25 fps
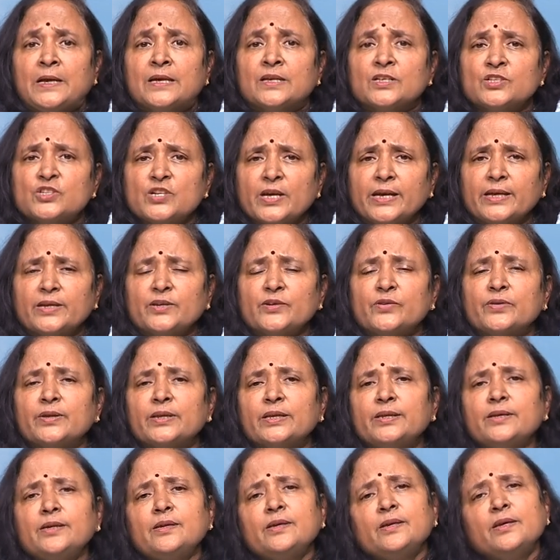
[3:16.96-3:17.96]

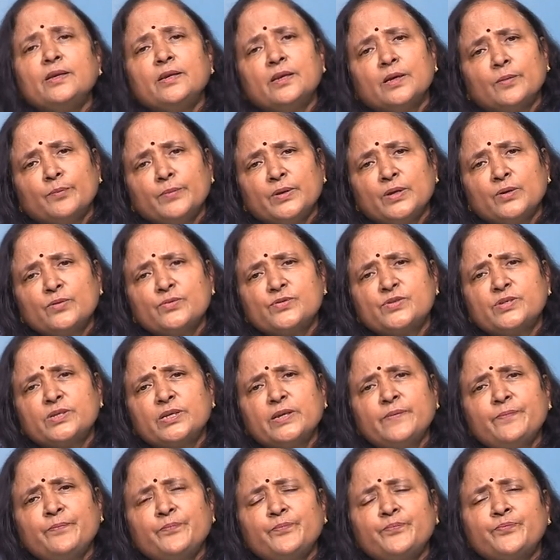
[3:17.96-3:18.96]
Generally, in a
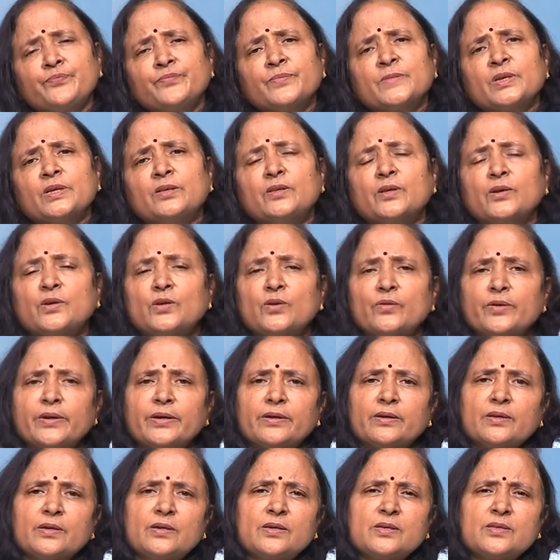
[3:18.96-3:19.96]
museum, the
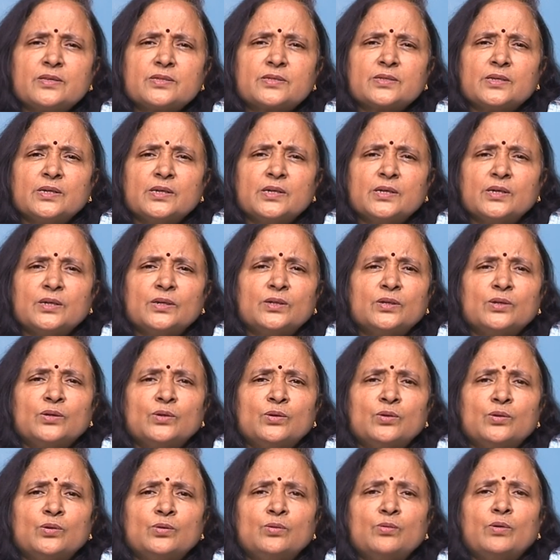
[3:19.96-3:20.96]
curators
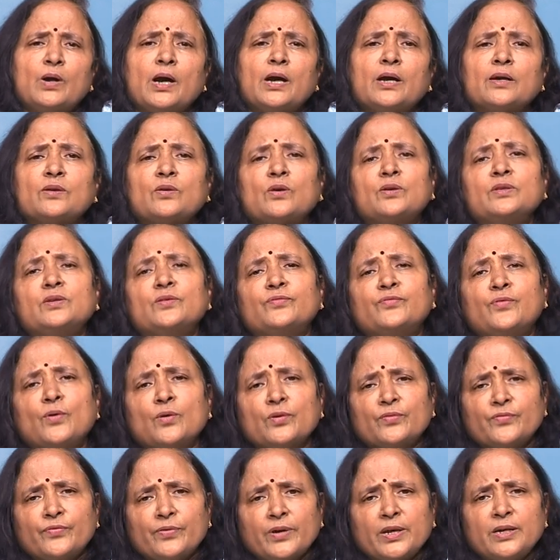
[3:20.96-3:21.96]
who are on the
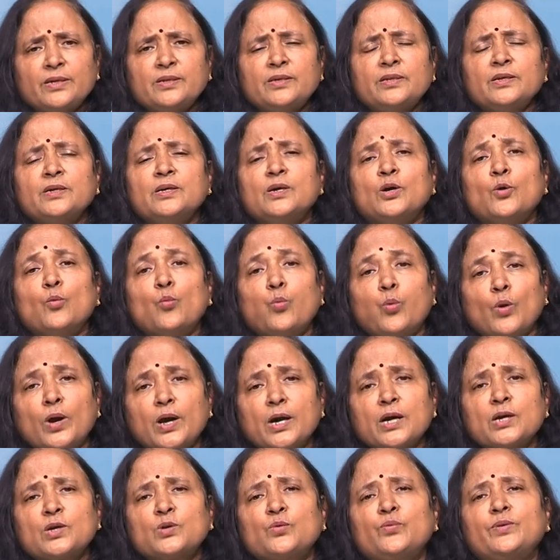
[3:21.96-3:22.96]
forefront
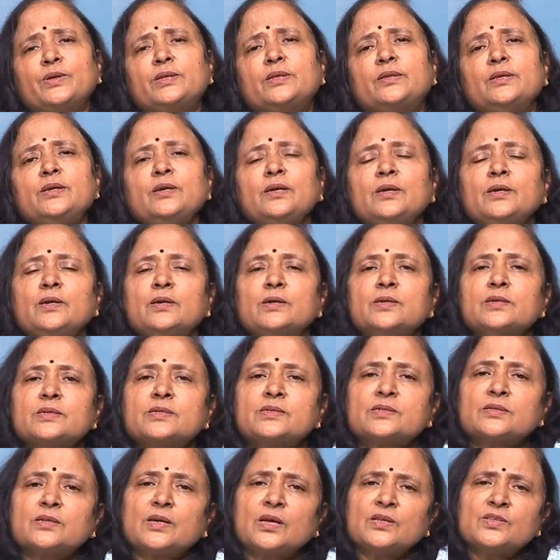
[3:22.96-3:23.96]
work with the
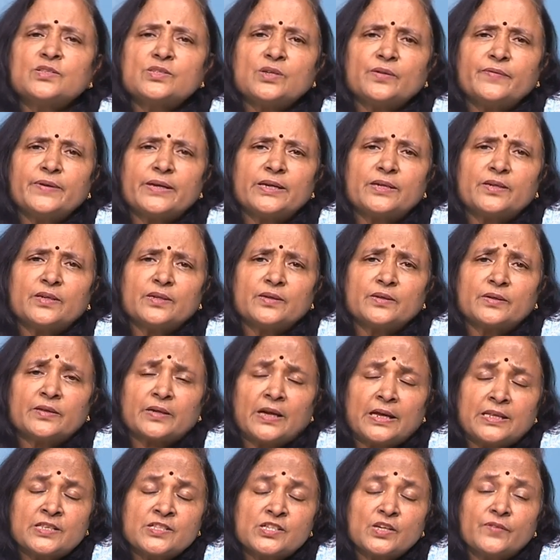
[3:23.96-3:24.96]

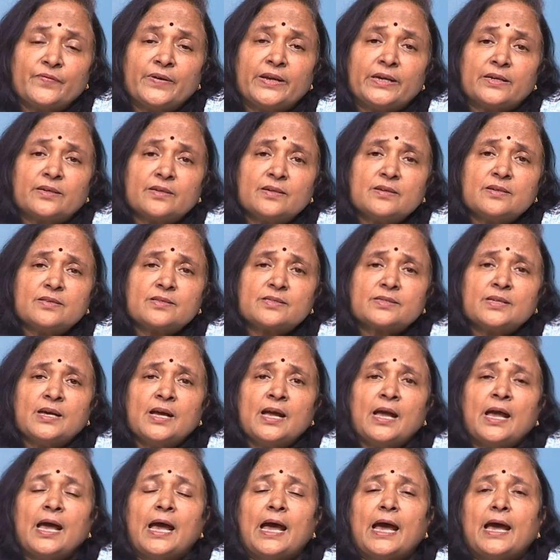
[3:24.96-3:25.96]
conservators
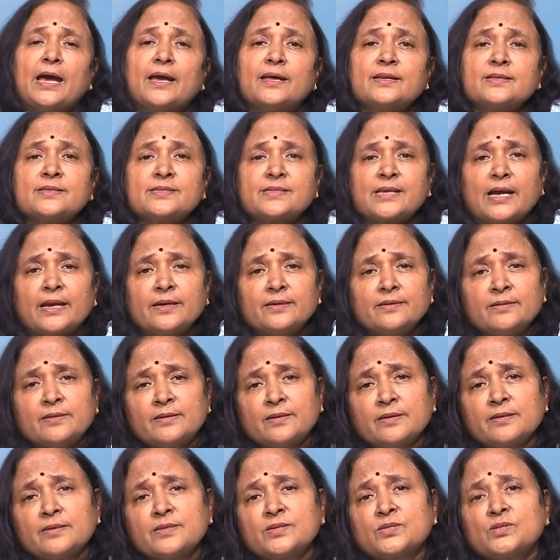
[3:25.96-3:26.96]
and
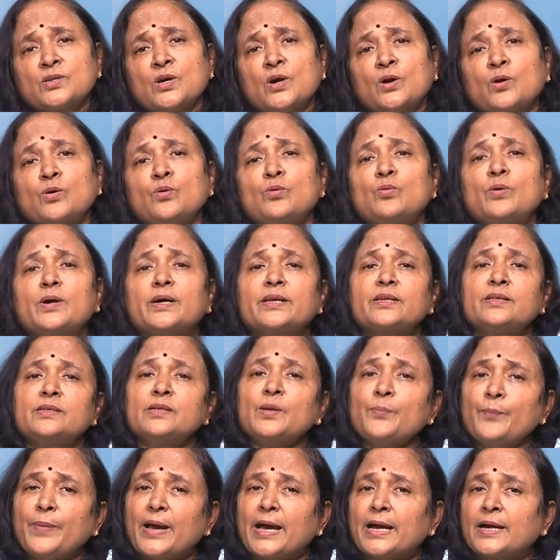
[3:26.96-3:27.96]
scientists who are in the
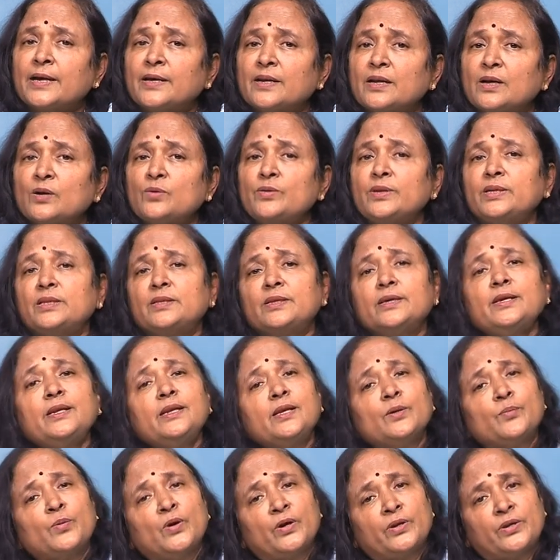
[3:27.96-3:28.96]
background in their
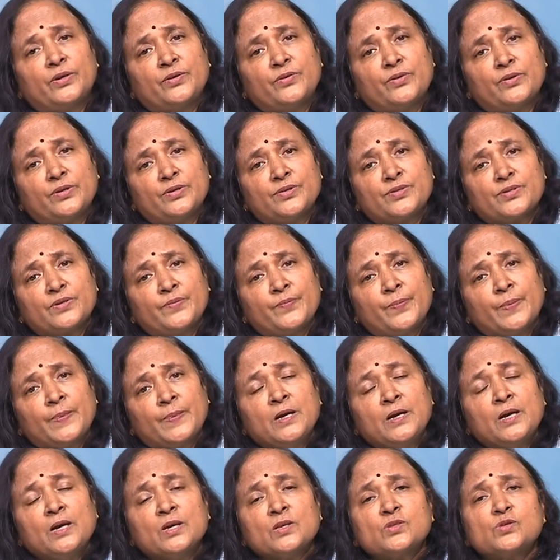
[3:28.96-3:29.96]
laboratories.
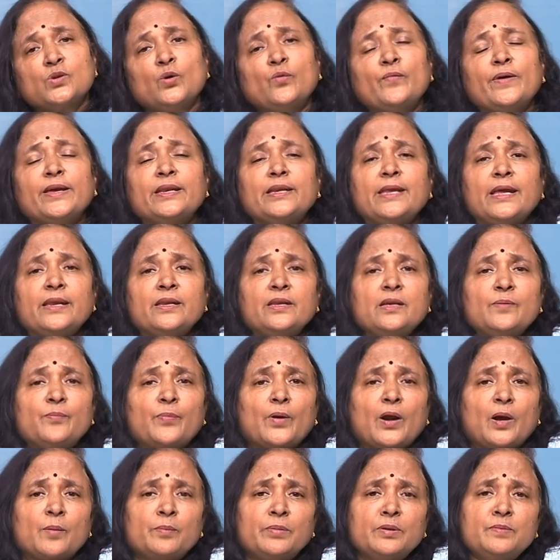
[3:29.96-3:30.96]
So, when any
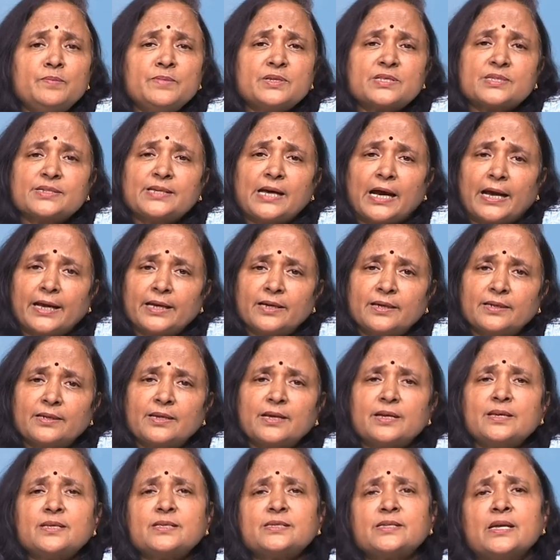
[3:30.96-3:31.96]
problem is
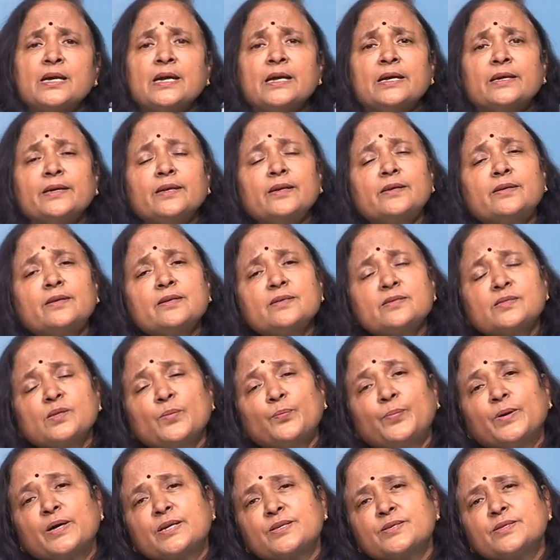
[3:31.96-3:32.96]
diagnosed, it is the
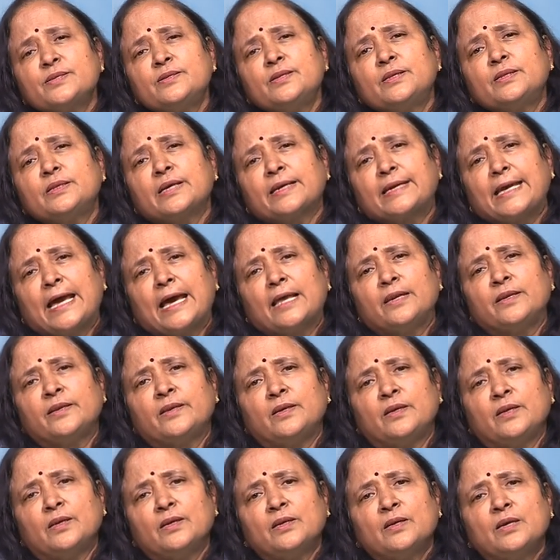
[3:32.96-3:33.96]
person in the
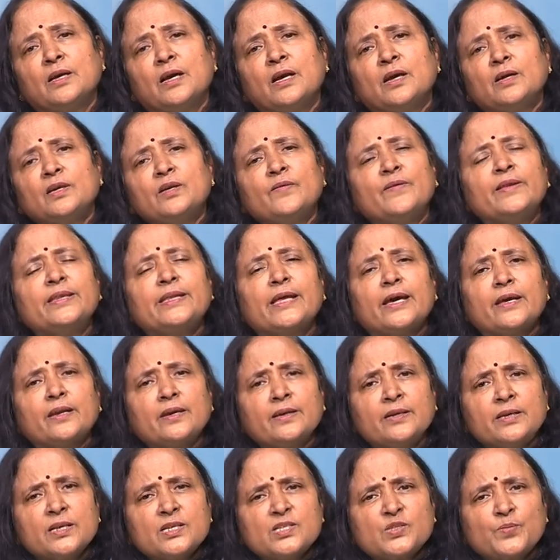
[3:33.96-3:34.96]
gallery. When they are
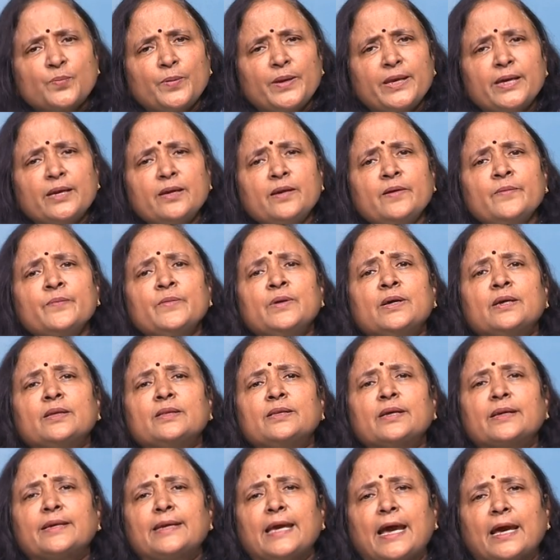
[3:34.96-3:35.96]
in display,
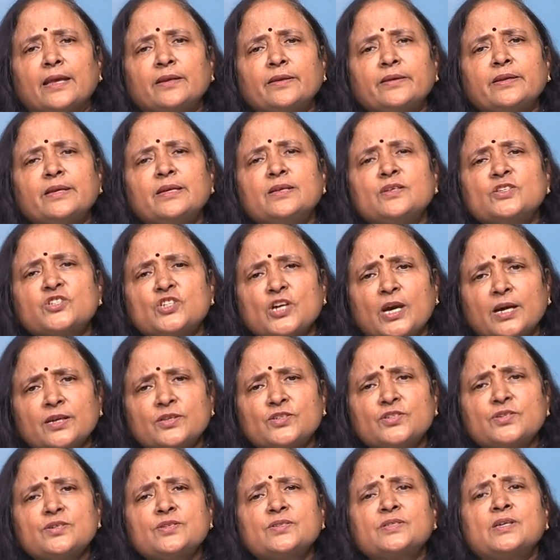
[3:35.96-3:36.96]
the gallery in
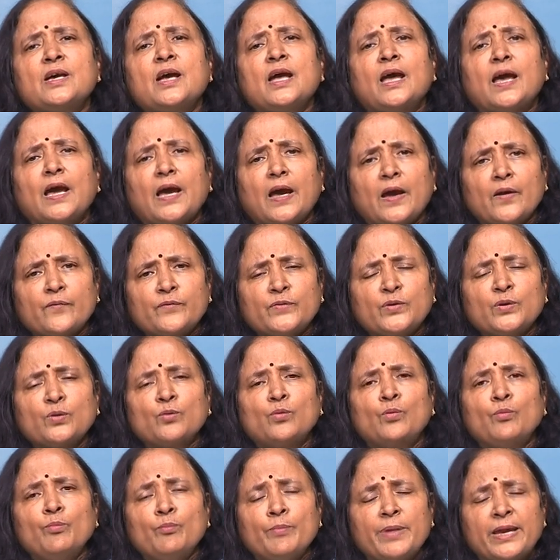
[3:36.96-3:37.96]
charges have to
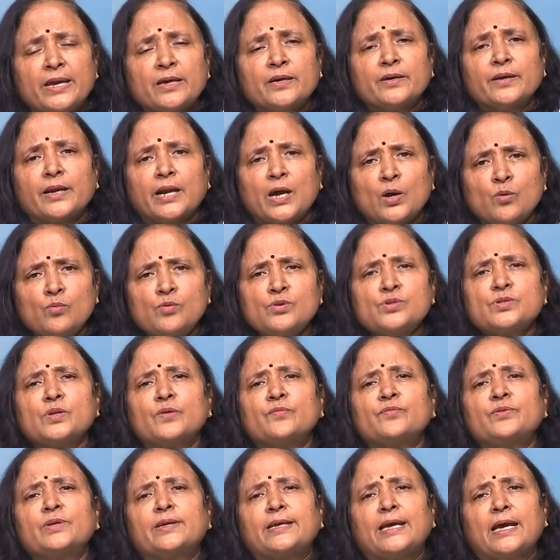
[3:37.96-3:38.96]
make rounds
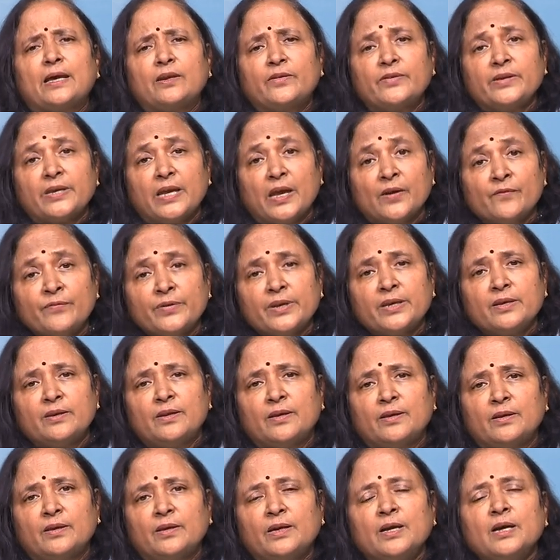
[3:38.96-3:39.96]
of the gallery every
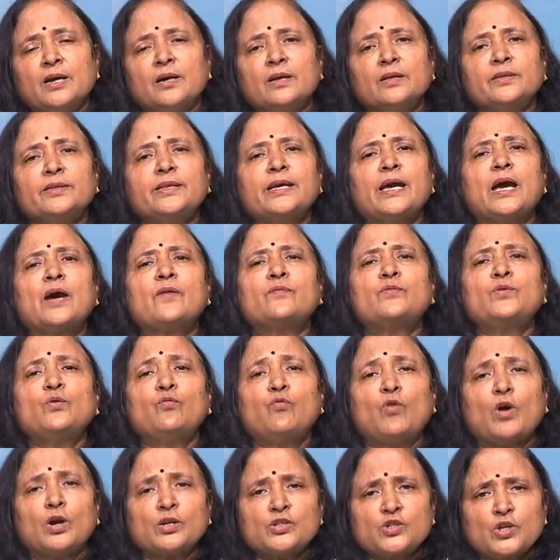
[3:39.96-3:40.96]
day. They have to
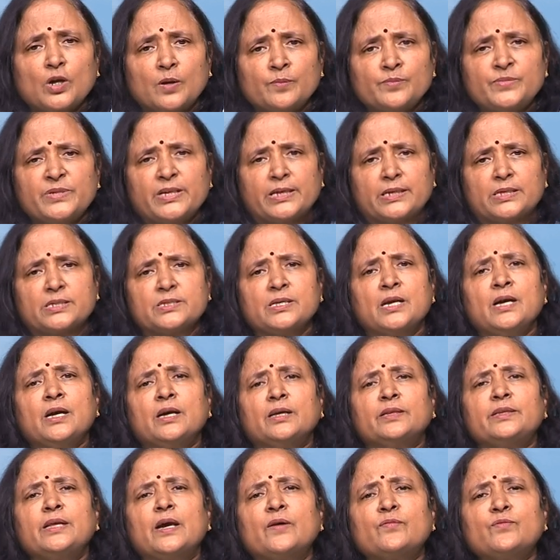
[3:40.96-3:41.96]
watch objects.
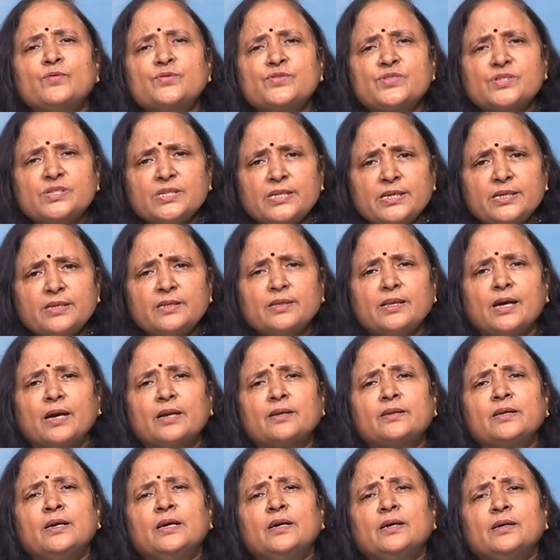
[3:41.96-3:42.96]
They have to see
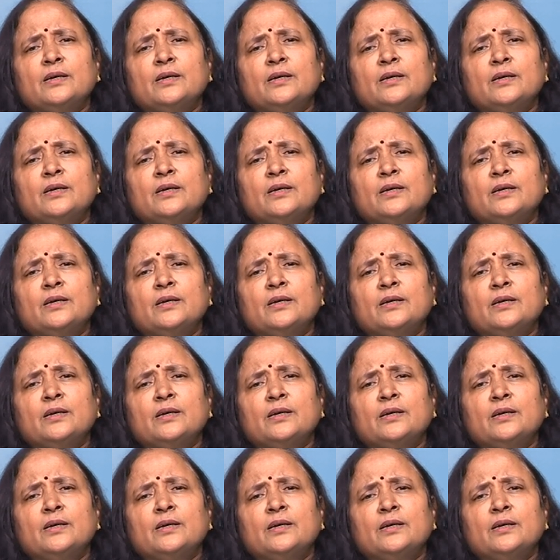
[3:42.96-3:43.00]
that